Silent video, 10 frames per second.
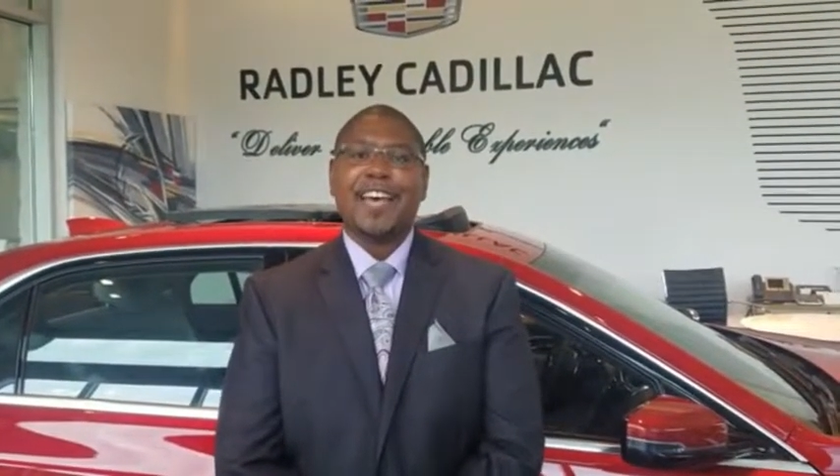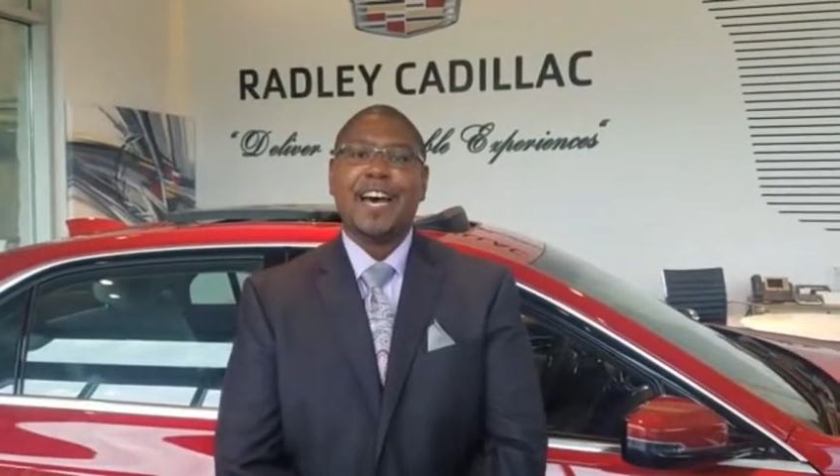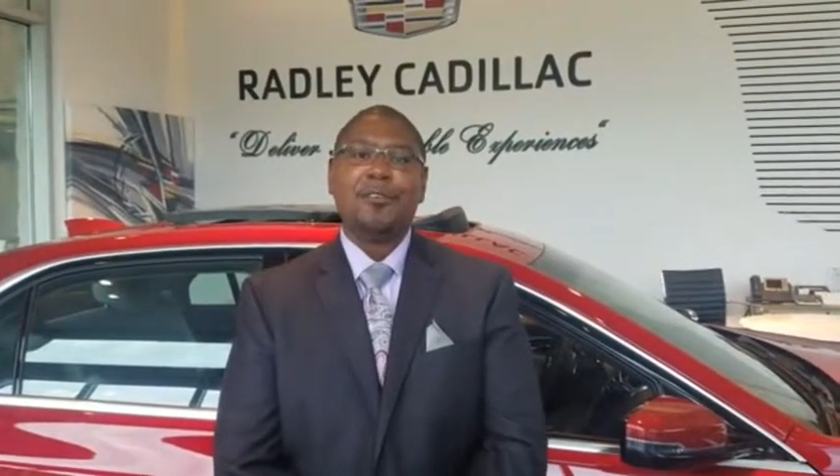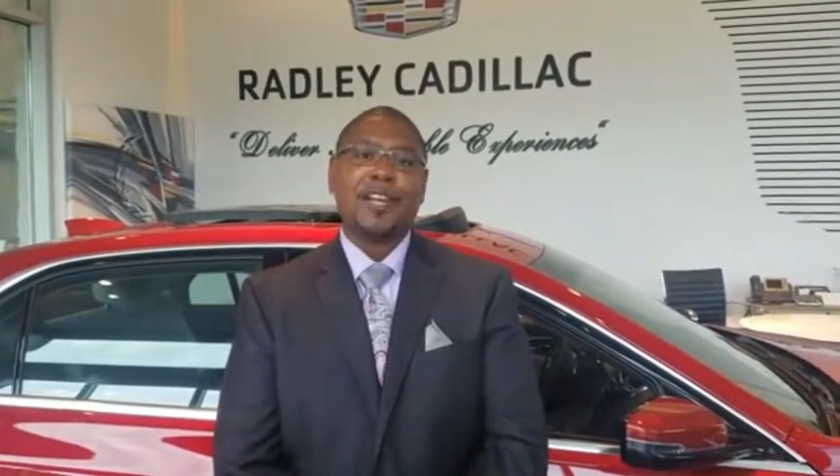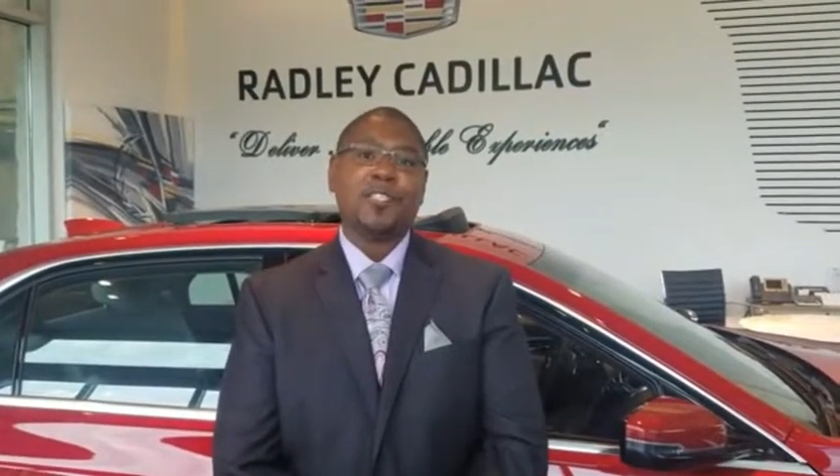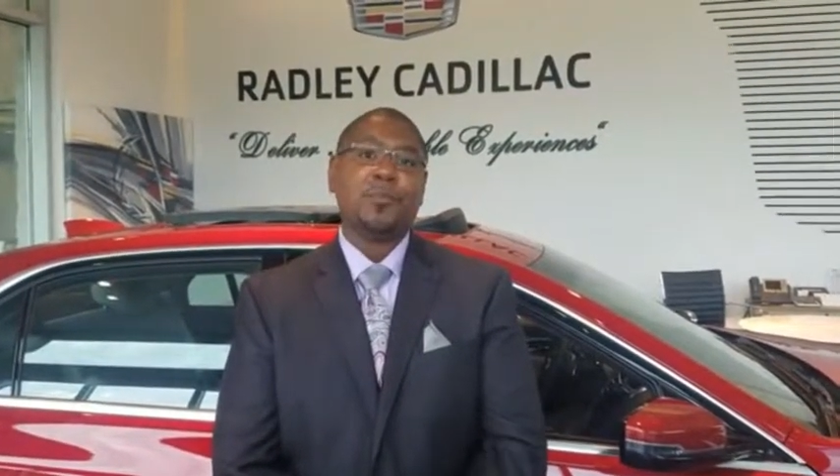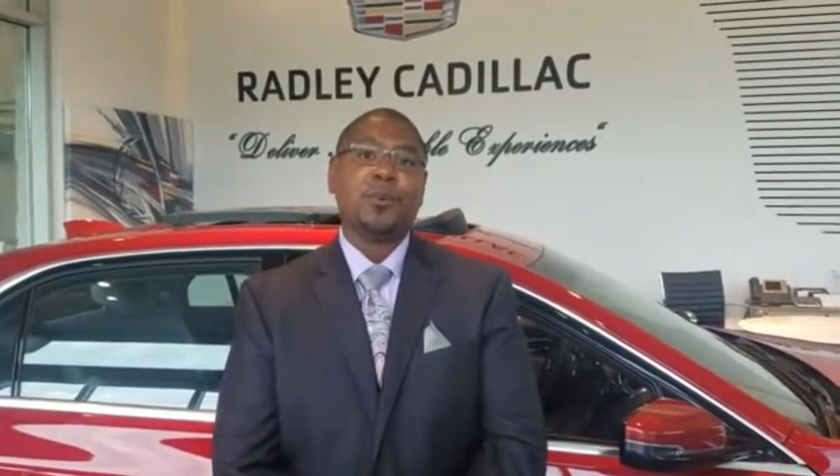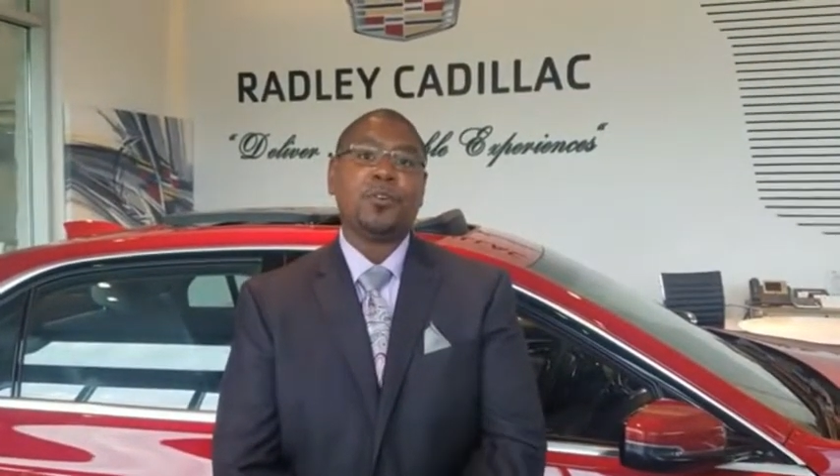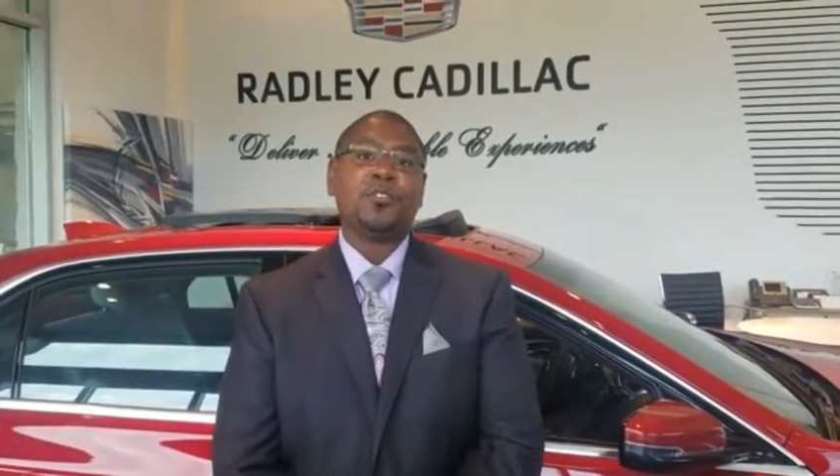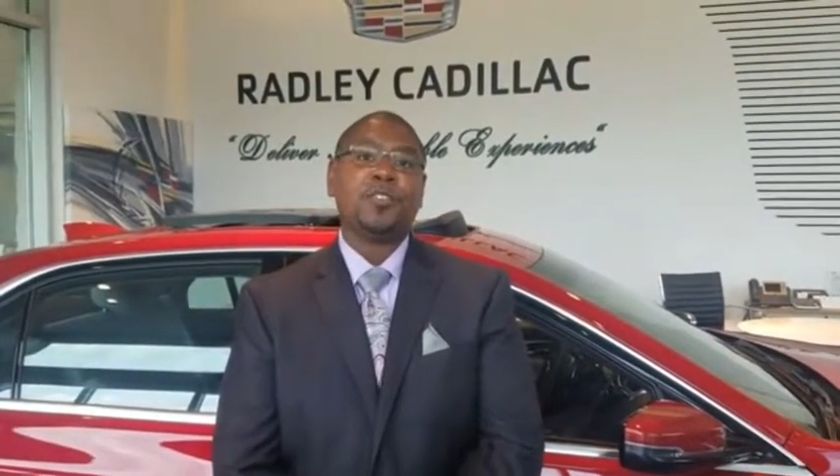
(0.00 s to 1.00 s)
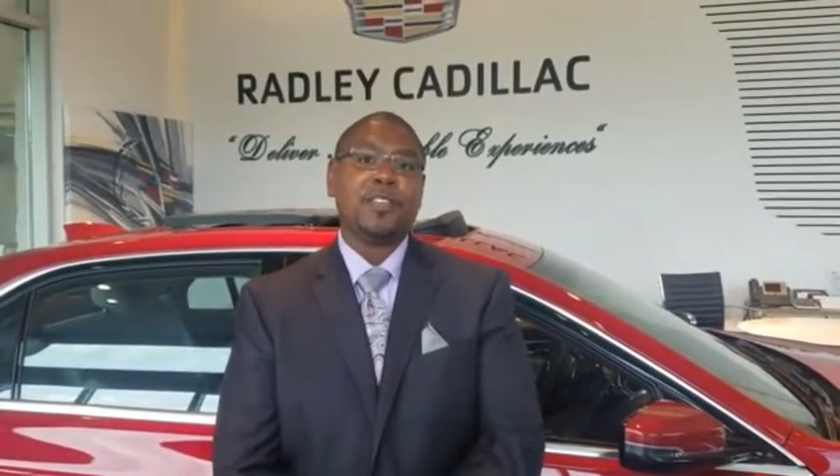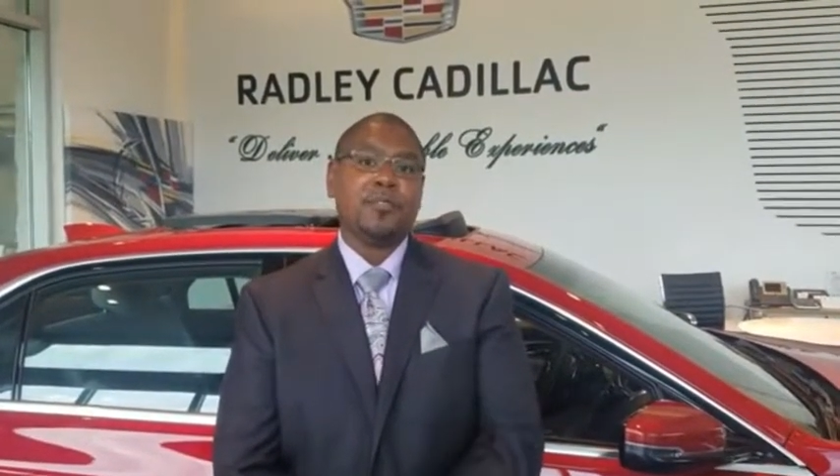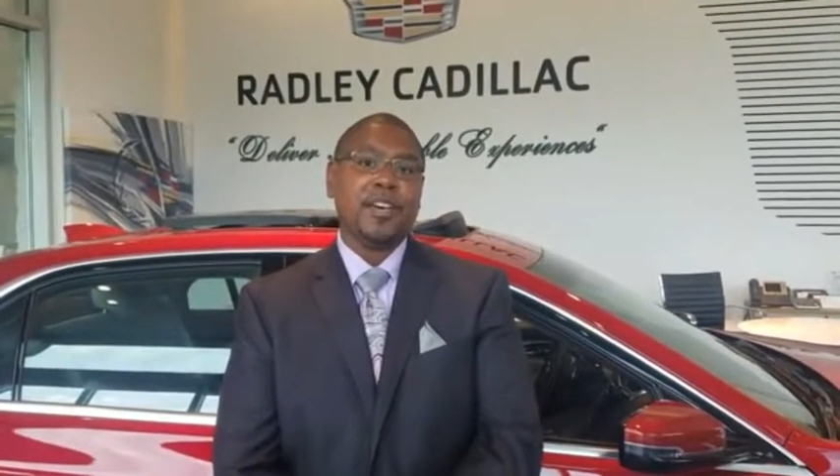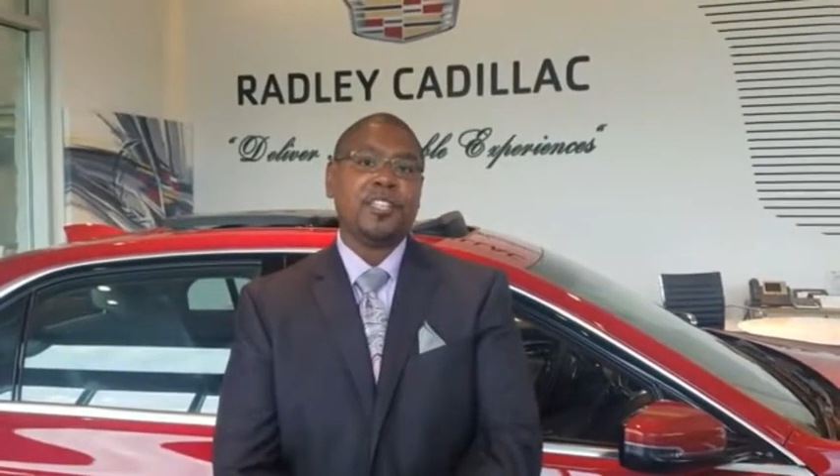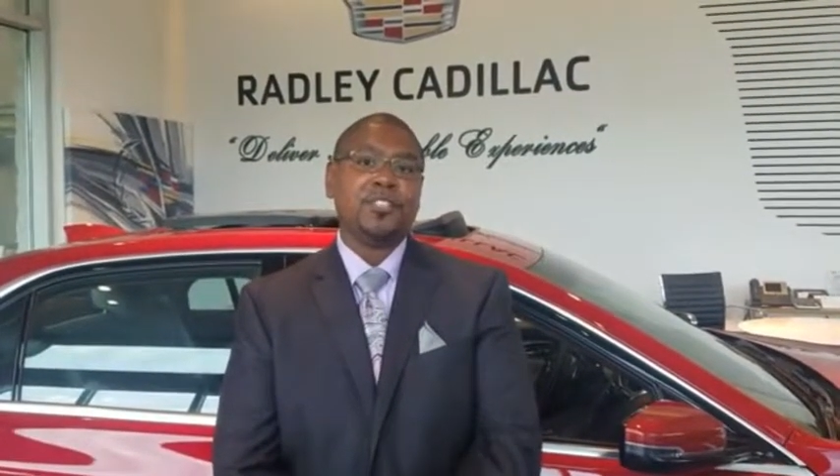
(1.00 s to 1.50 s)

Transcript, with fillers: I would like to personally invite